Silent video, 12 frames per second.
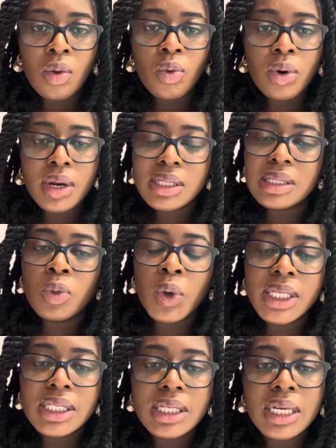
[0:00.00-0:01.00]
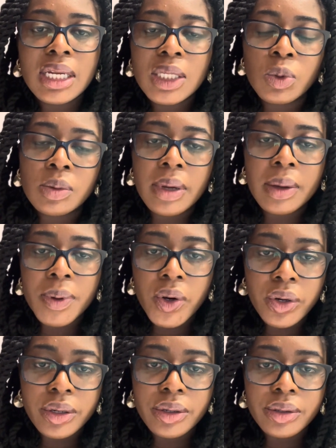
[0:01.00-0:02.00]
What are some ways to connect with my
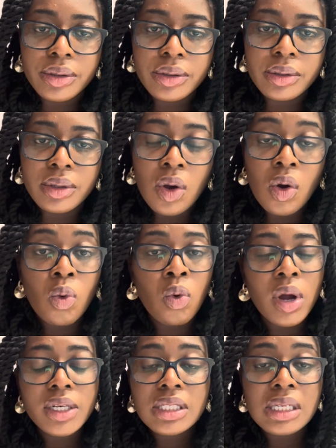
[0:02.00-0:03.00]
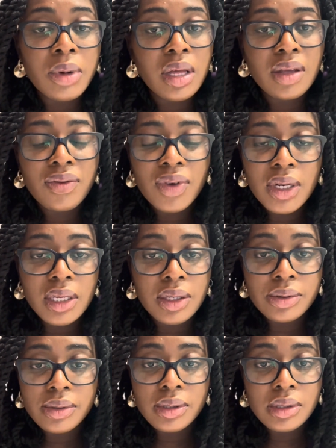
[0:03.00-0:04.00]
partner? Watch some other
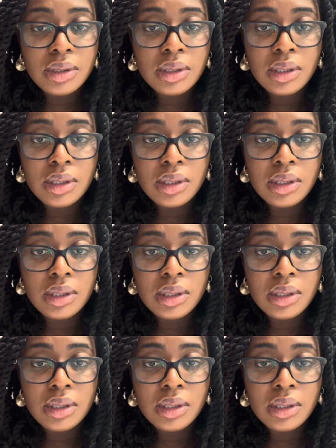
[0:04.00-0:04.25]
videos.